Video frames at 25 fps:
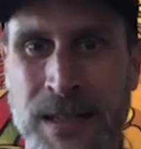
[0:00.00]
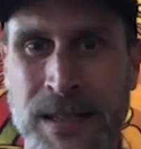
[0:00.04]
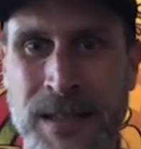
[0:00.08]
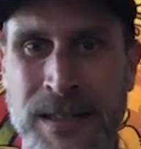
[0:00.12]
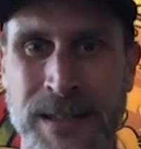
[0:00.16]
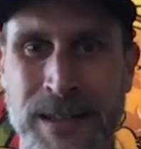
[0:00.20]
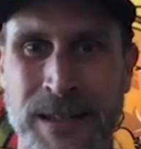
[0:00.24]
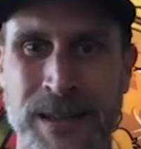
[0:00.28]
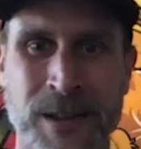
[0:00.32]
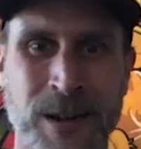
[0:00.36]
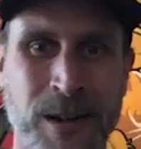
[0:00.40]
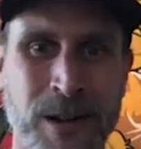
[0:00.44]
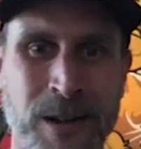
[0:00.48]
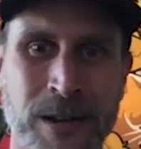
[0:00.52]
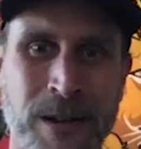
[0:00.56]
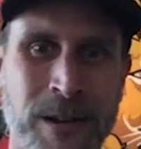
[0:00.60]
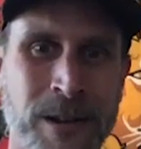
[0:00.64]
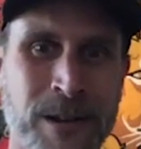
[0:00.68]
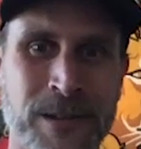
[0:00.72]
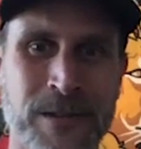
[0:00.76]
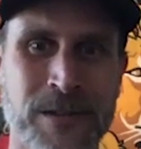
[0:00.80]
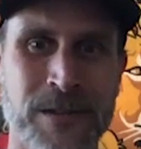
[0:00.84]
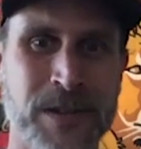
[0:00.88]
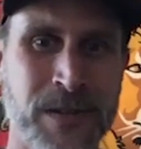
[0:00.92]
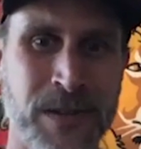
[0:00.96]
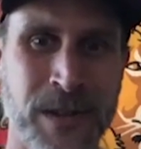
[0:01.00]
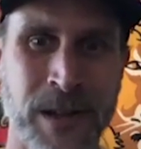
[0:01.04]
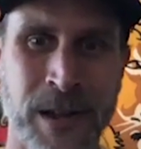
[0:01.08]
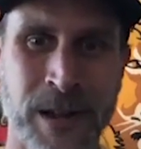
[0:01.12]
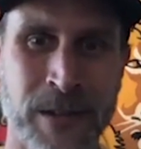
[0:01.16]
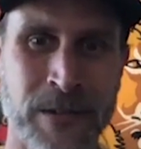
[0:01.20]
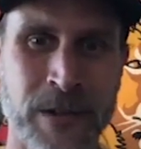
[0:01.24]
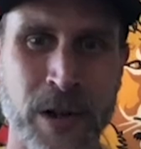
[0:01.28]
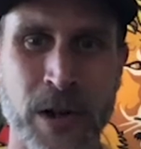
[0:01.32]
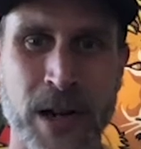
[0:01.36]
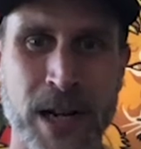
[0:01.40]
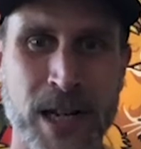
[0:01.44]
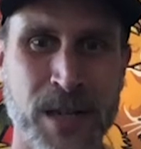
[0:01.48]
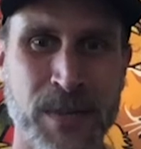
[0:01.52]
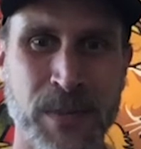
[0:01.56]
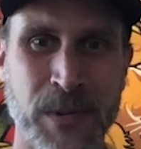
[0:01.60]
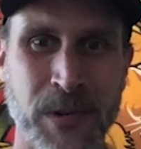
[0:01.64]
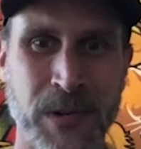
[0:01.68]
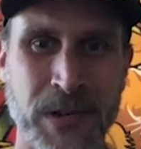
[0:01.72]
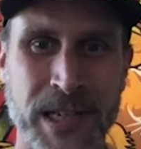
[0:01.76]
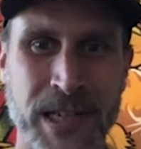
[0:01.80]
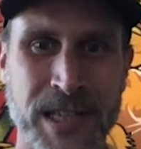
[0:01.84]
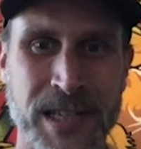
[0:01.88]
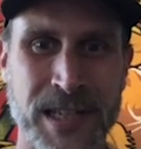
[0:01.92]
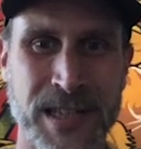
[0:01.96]
and all of your
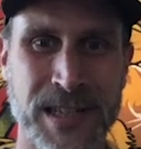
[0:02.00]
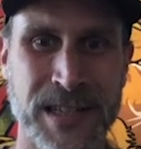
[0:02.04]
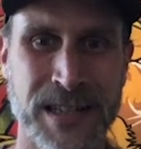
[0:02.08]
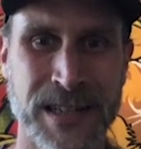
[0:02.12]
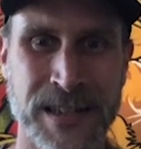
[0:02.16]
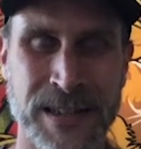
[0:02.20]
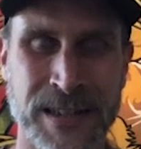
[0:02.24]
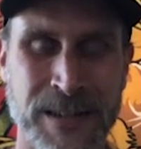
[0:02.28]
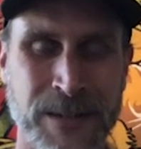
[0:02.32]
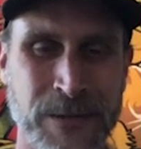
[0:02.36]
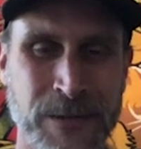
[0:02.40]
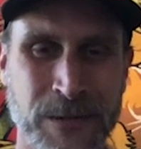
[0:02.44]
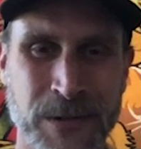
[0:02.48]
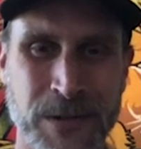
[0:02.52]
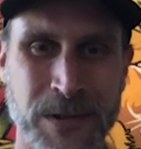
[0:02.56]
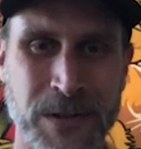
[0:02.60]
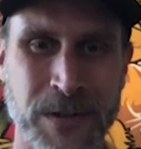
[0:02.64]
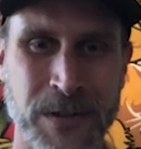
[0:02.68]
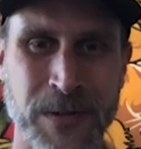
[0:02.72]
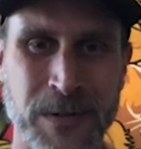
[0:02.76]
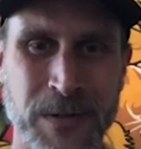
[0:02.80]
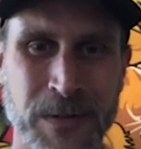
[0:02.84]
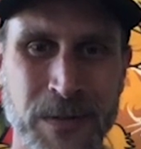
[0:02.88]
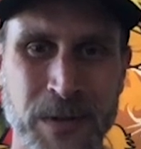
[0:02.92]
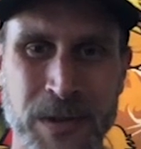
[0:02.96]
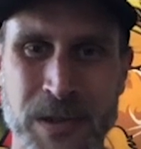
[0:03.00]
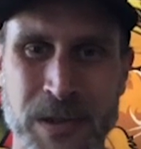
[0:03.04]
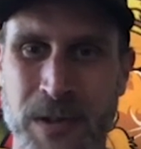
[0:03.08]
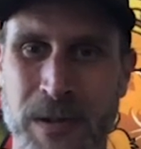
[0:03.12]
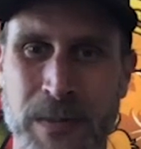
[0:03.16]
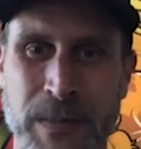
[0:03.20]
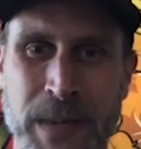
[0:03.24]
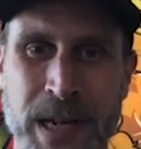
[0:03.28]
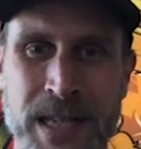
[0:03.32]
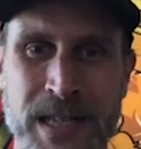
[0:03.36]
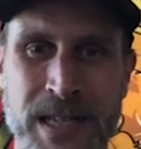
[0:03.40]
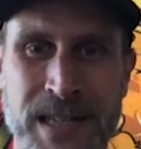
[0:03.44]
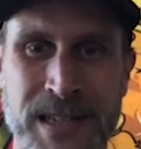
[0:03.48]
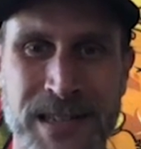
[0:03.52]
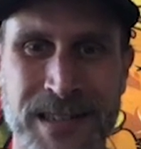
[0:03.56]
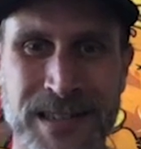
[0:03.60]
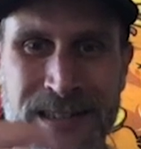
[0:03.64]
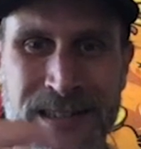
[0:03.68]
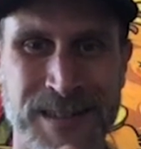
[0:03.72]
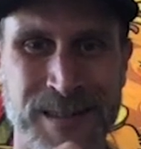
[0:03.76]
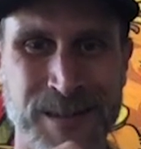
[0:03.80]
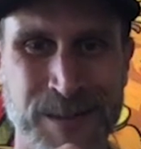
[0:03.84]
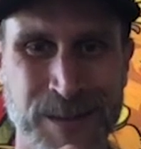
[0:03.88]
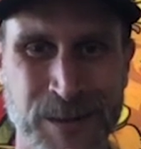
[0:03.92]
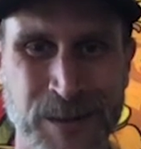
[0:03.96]
exploits, which are amazing.
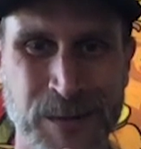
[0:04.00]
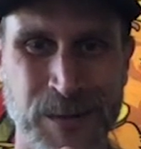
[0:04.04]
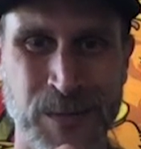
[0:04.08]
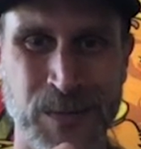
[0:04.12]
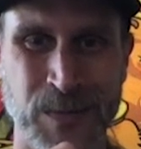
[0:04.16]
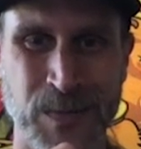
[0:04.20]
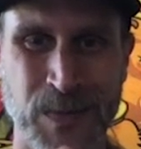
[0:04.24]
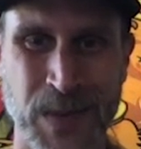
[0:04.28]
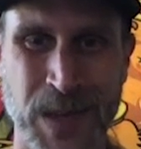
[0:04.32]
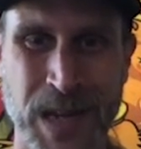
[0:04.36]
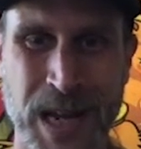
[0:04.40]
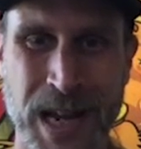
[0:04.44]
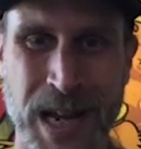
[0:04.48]
No.